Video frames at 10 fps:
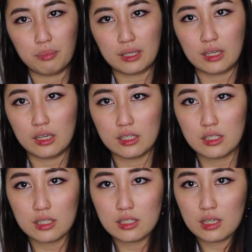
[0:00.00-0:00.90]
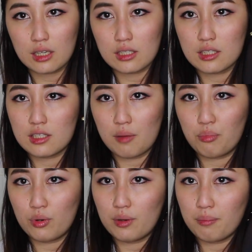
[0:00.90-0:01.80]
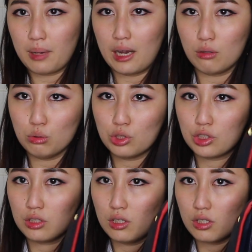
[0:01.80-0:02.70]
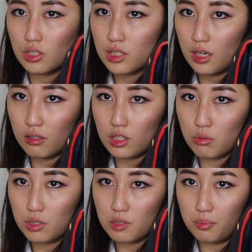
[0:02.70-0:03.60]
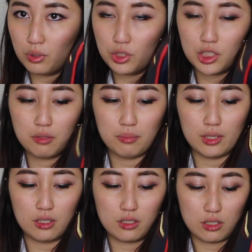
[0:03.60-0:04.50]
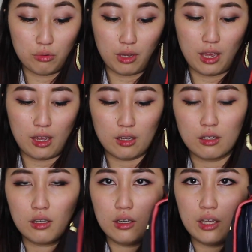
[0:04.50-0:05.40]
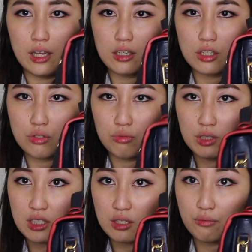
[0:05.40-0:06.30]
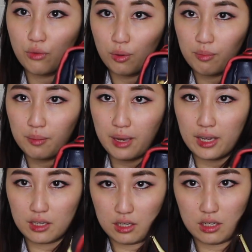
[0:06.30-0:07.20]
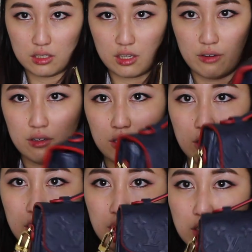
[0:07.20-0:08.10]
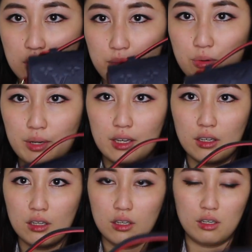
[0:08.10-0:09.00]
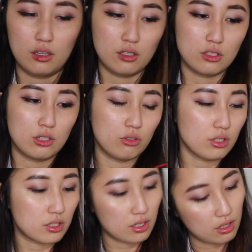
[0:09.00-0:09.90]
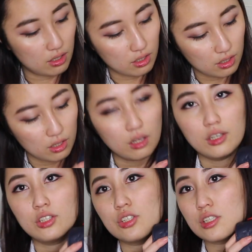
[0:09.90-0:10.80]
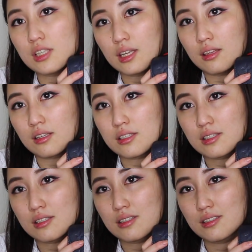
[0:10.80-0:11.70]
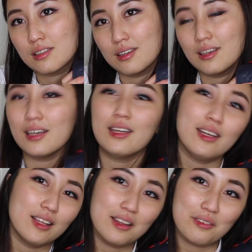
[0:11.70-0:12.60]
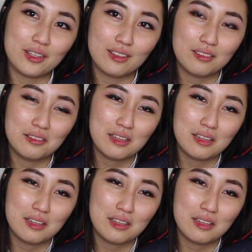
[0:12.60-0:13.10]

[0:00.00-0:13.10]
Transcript: because it's like a separate pouch, you see how this one is bulging, but it's okay. And it doesn't really deform the bag in any type of way. So it looks just like this. And I love it.